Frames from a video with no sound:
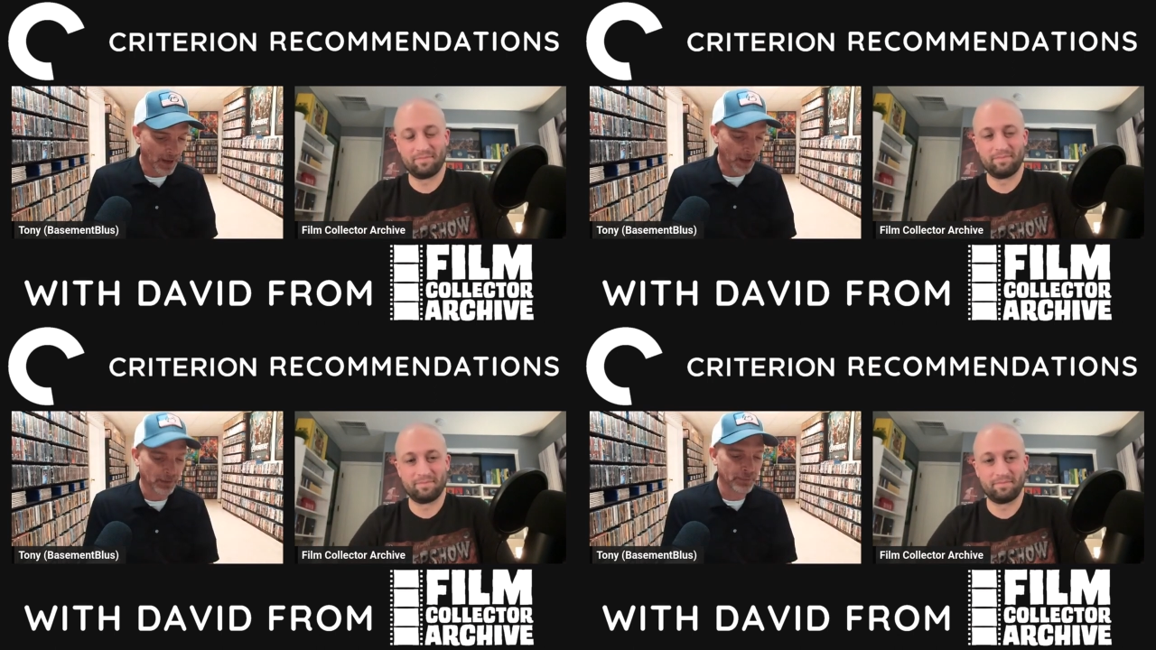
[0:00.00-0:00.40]

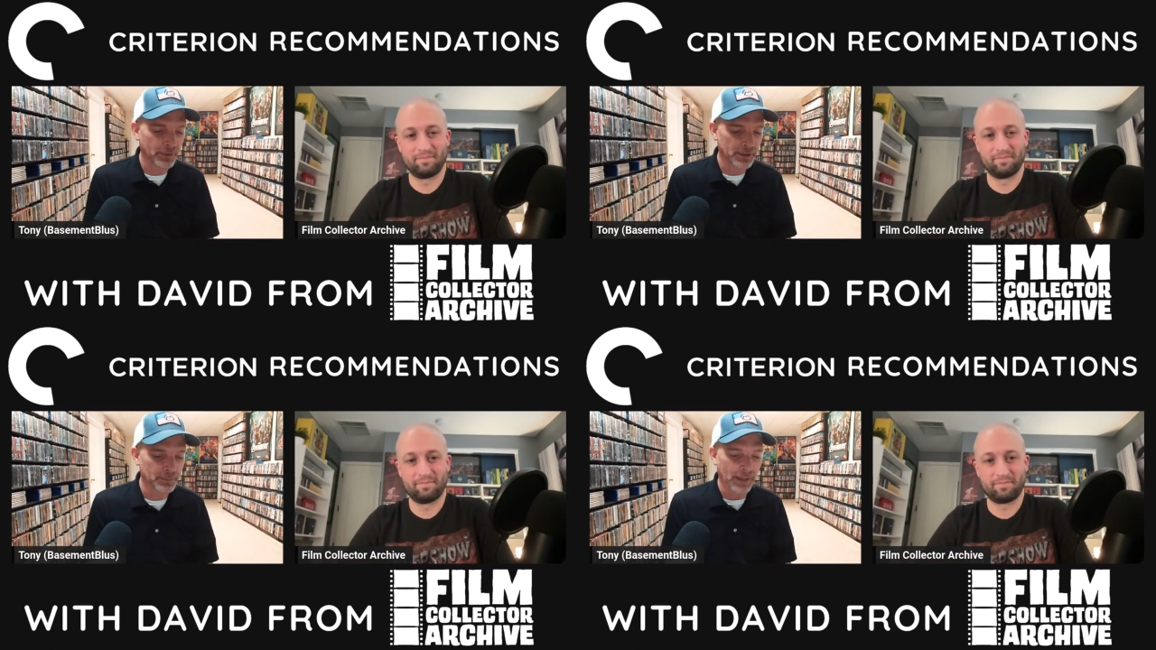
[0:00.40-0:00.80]
Speaker 1: I love a
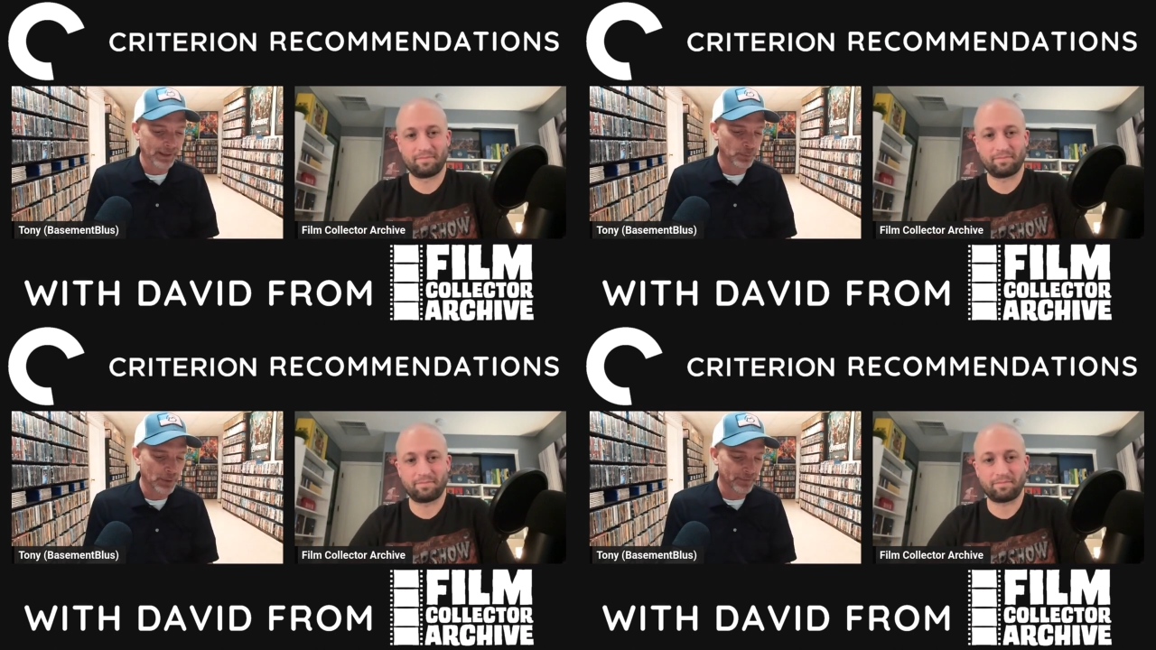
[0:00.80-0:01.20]
good
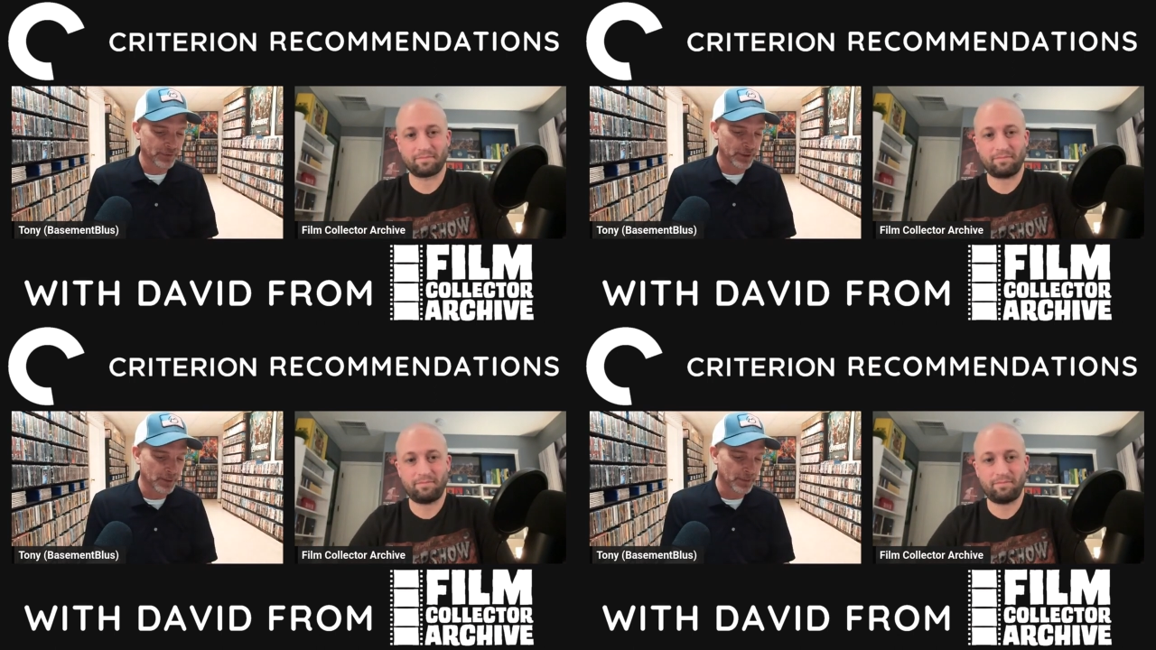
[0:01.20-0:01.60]
black and white
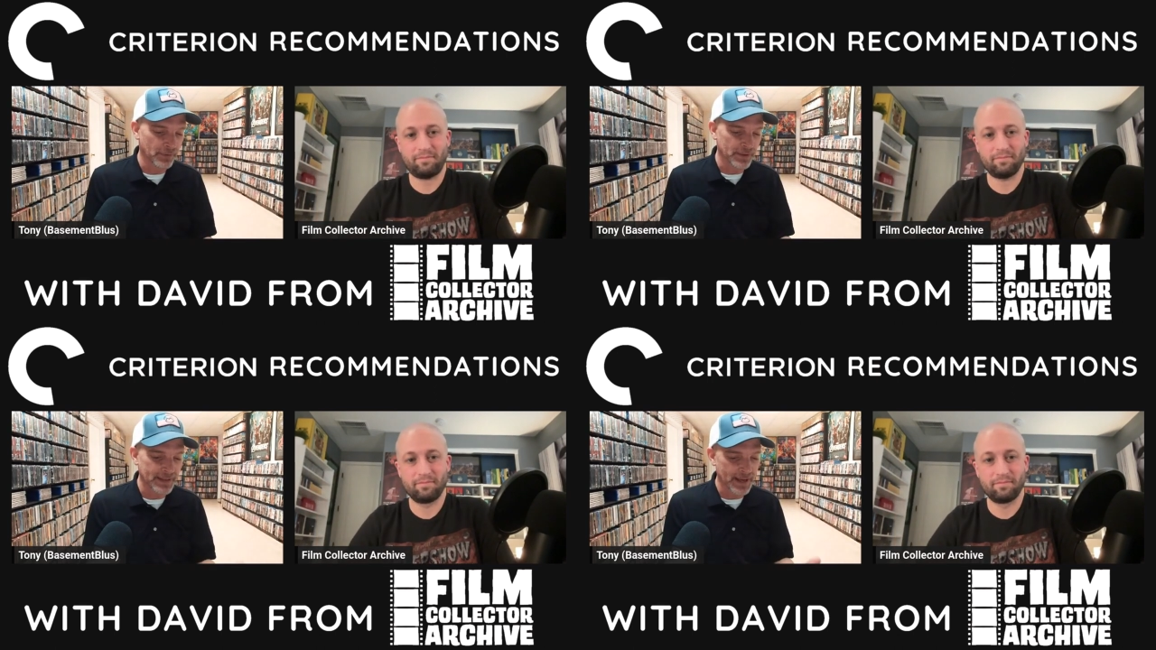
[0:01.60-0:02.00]
film. Now,
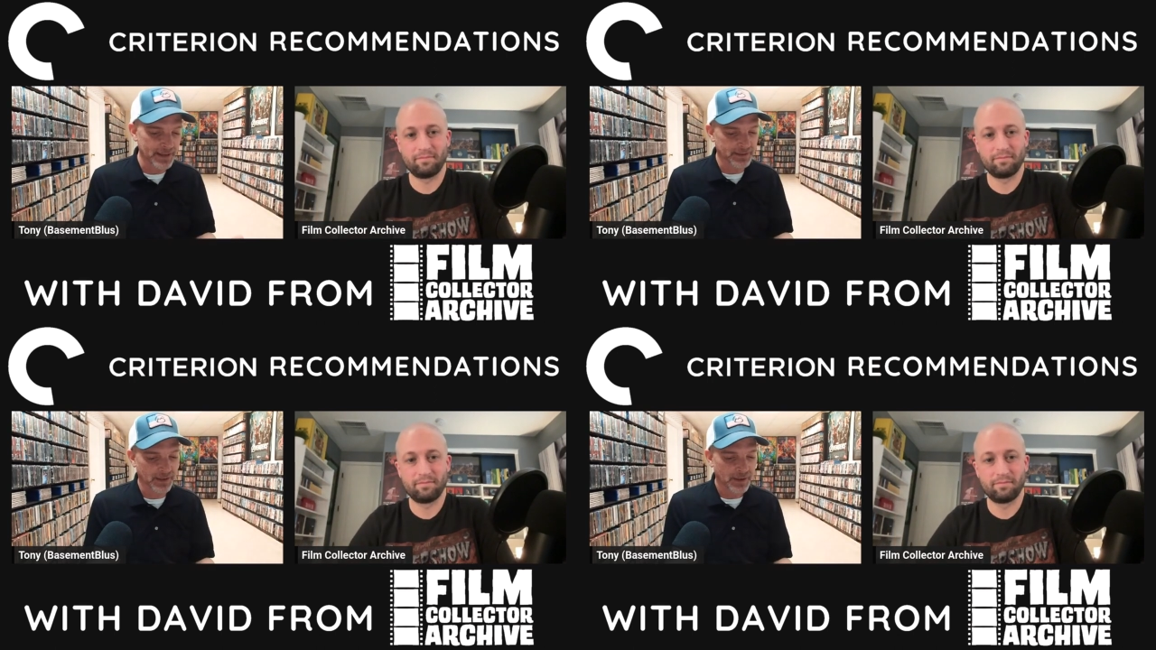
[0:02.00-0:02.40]
this
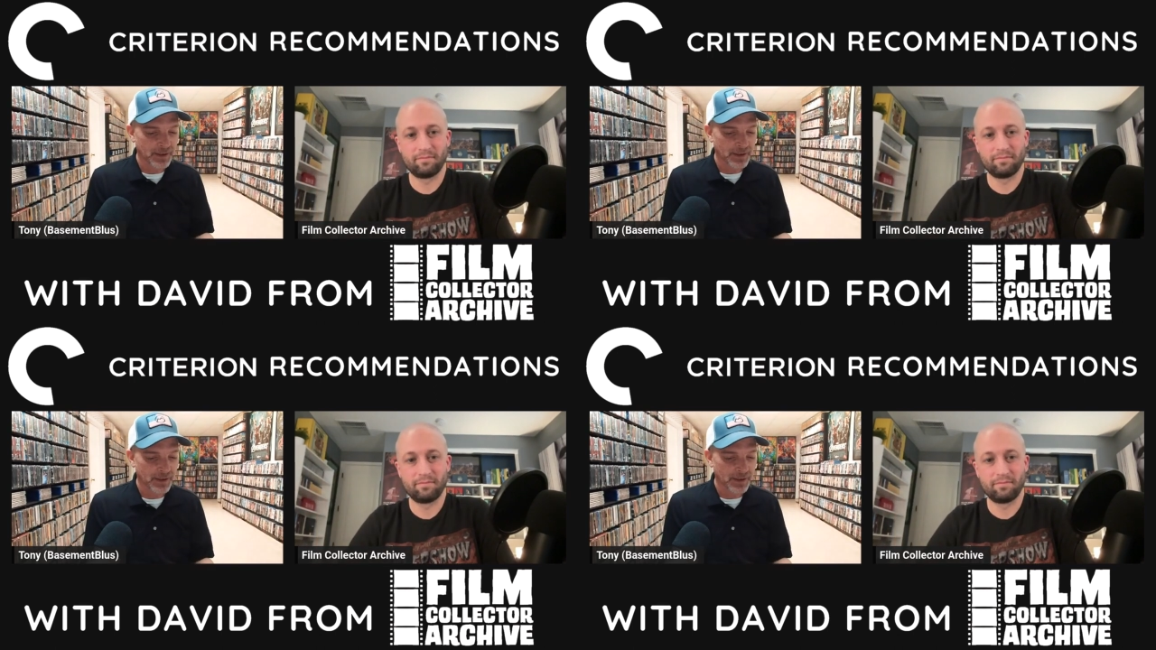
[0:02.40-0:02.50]
has